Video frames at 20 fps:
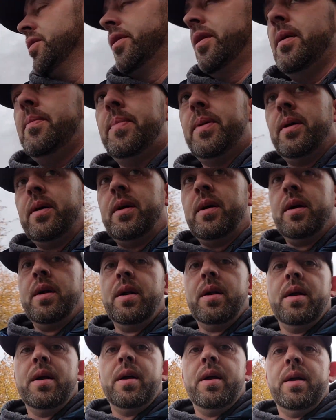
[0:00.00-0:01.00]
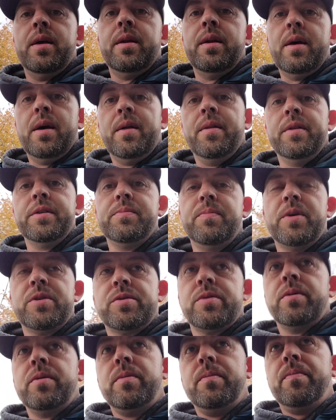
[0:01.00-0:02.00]
Europe. And uh, this
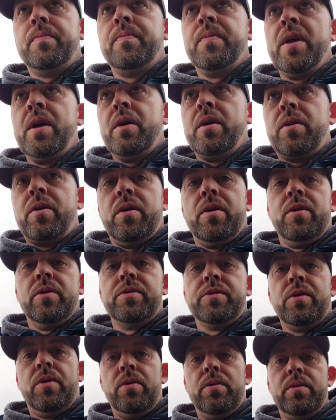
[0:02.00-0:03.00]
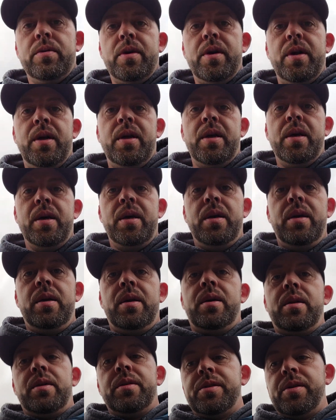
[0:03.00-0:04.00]
mushroom grows only
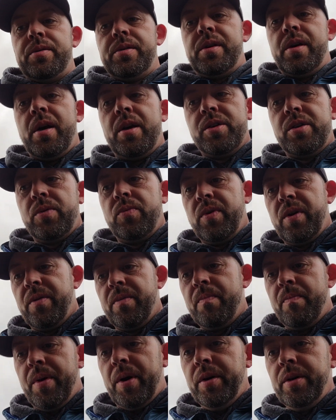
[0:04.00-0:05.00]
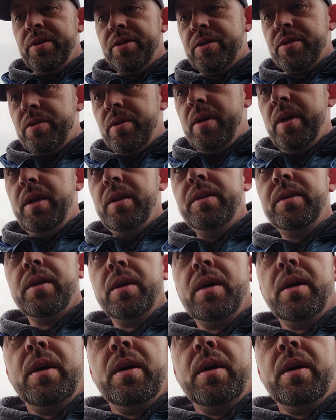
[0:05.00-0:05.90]
in association with birch trees.